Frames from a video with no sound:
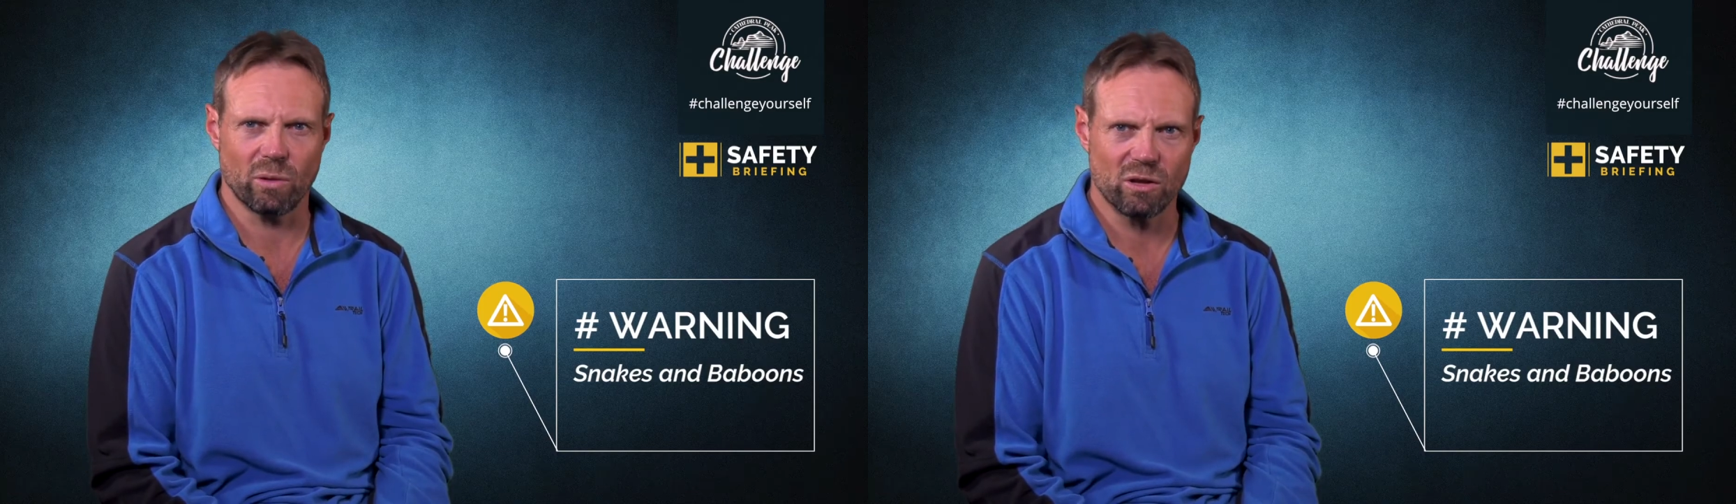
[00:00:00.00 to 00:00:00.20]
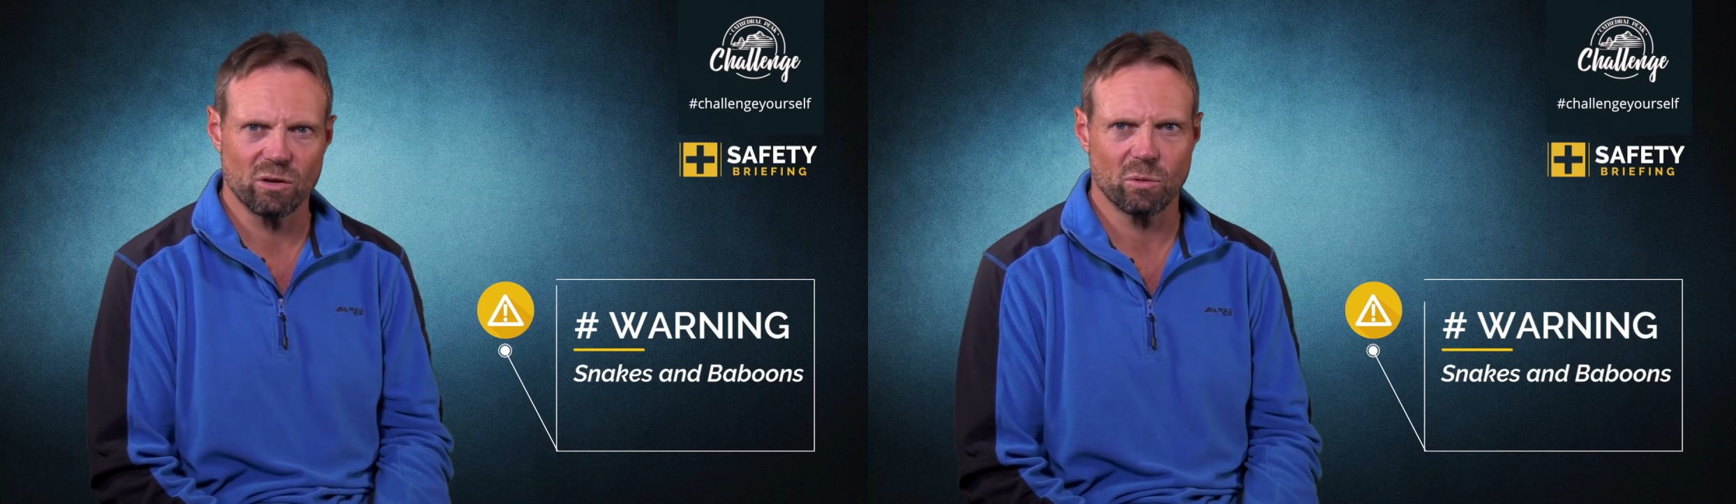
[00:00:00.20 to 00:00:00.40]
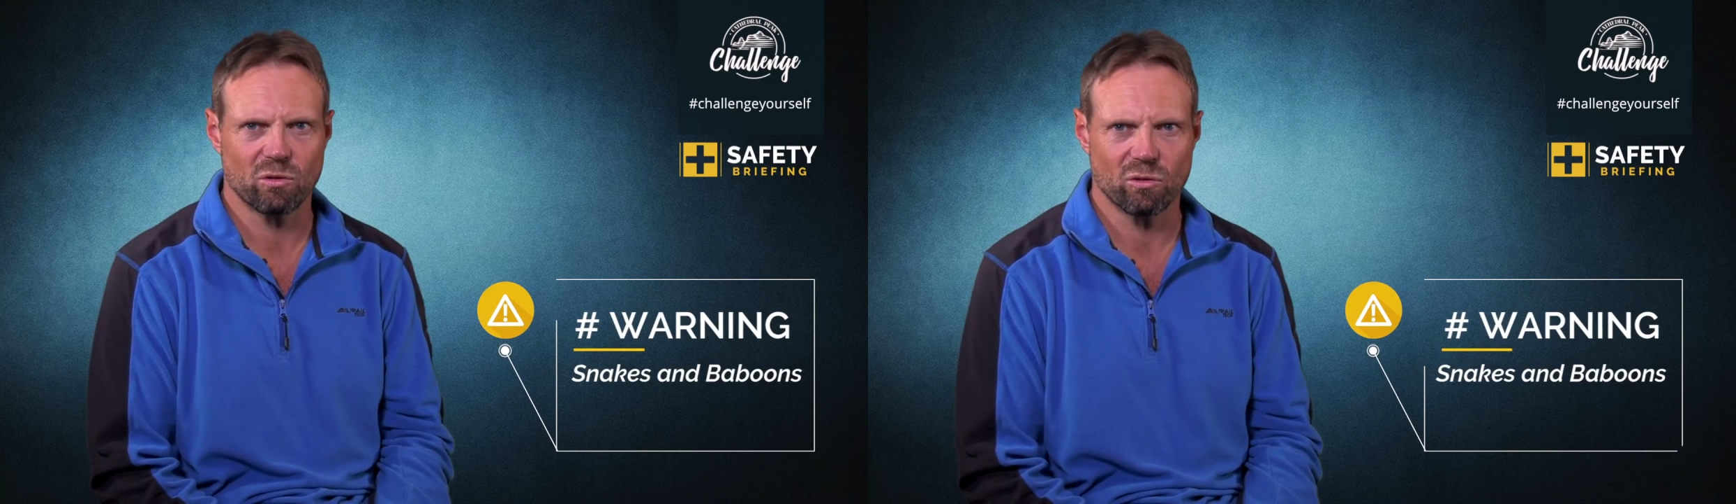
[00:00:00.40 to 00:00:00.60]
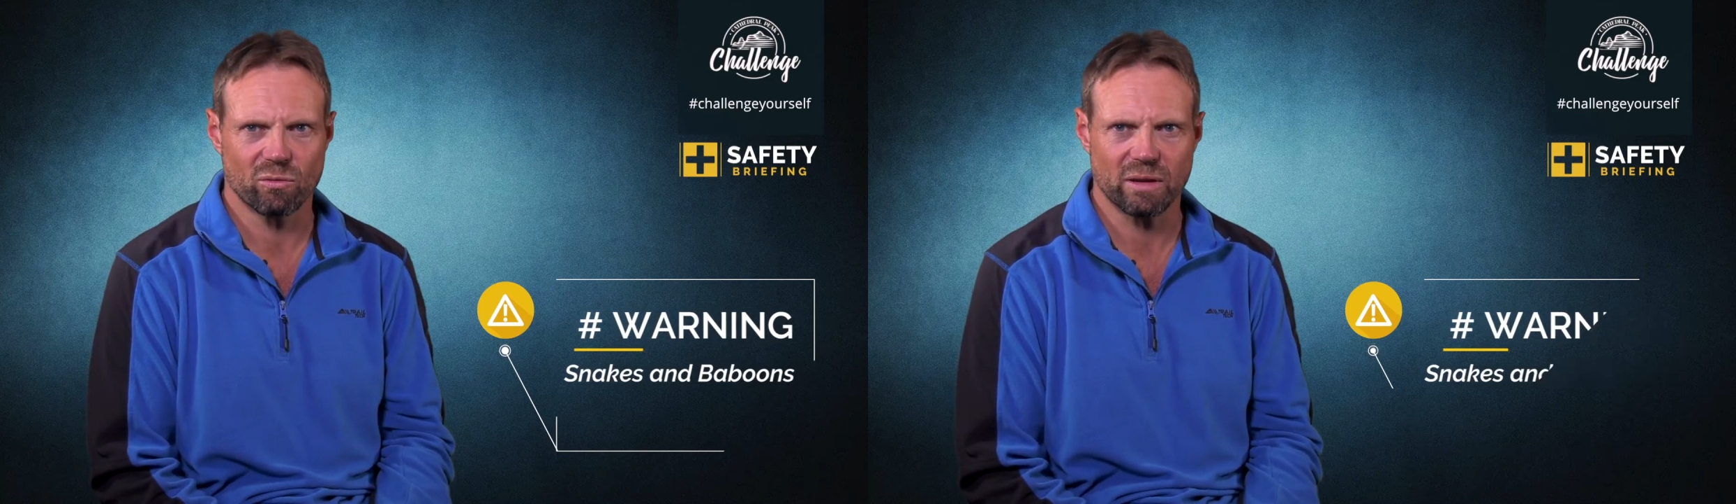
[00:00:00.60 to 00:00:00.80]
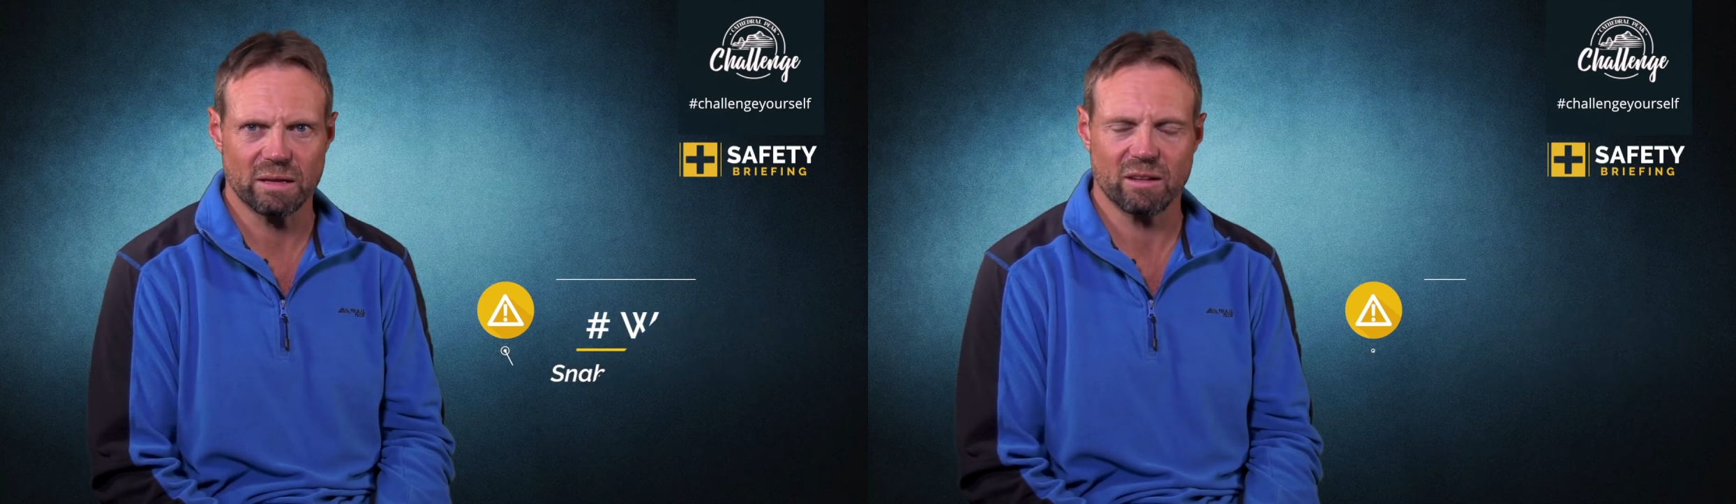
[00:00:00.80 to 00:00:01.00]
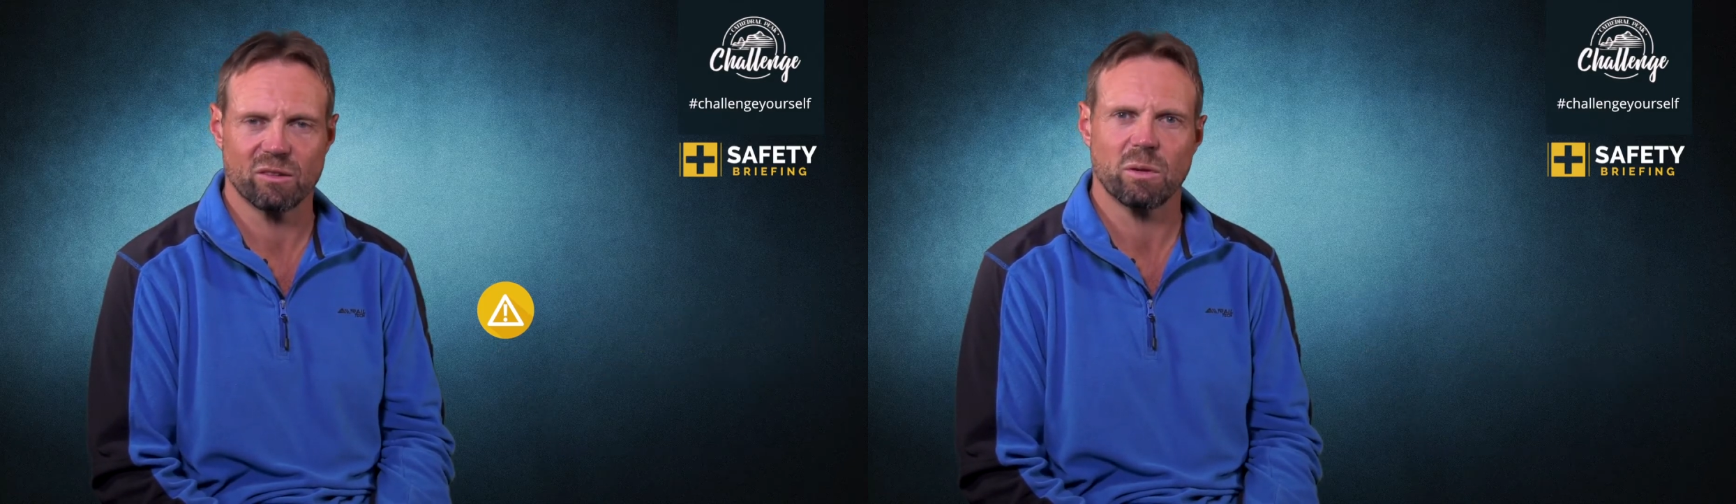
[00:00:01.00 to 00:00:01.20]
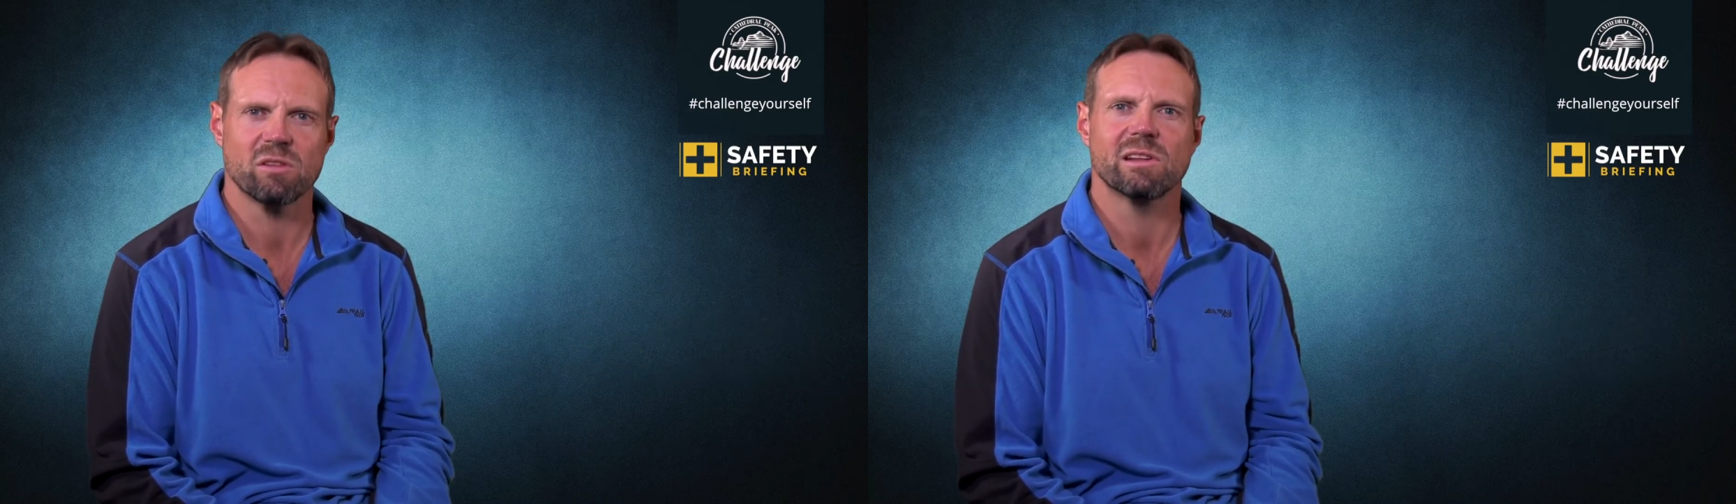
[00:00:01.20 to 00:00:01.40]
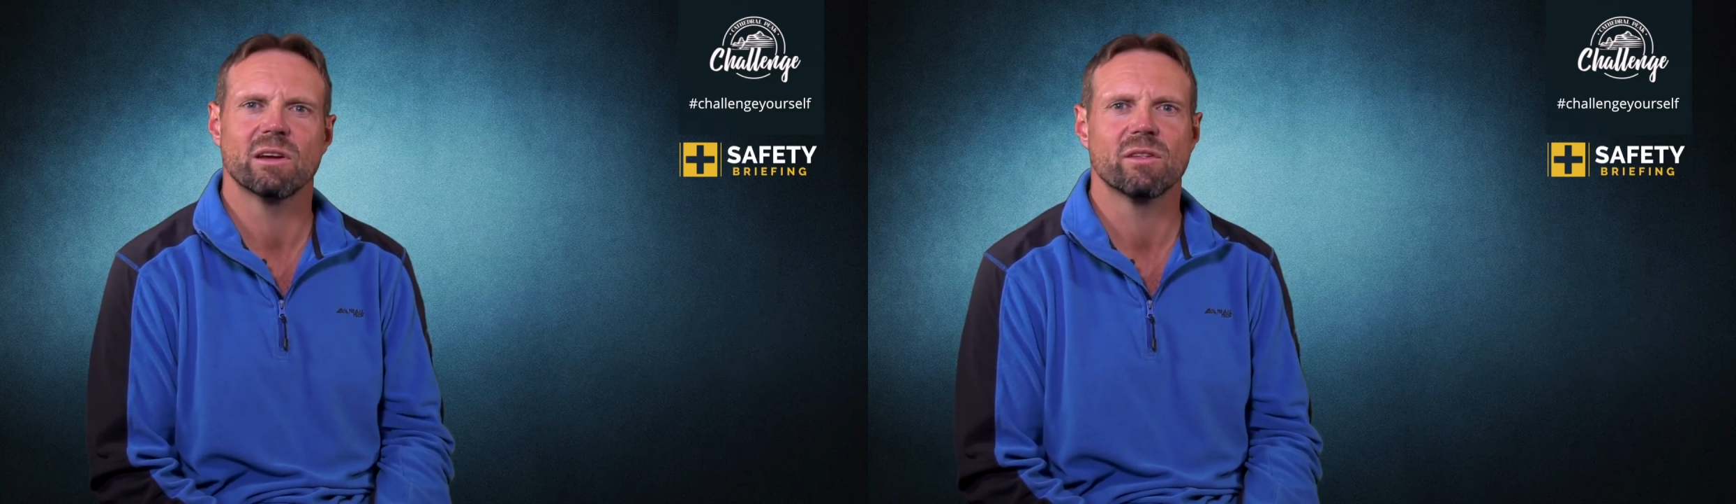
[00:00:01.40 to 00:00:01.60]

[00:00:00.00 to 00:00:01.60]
where you put your feet, especially